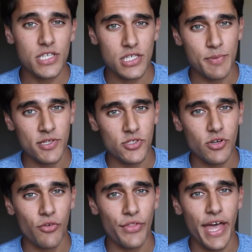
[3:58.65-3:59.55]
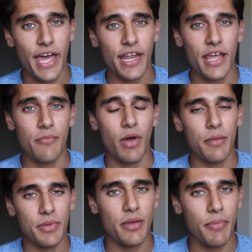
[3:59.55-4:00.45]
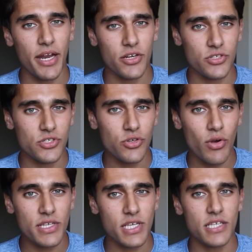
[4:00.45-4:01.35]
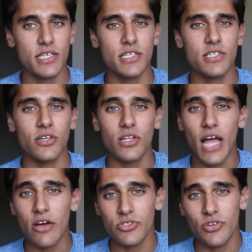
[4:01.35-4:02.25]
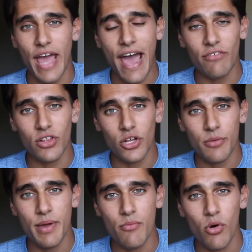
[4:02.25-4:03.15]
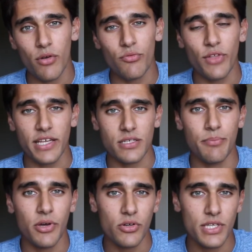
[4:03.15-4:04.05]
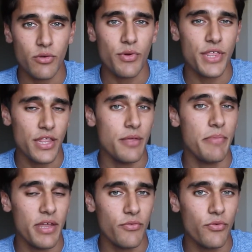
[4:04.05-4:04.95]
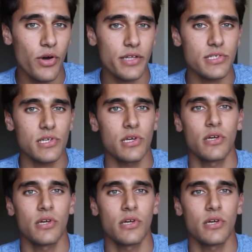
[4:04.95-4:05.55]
it's been shown that it might a better choice because it still allows you to have a little bit more flexibility within the midfoot.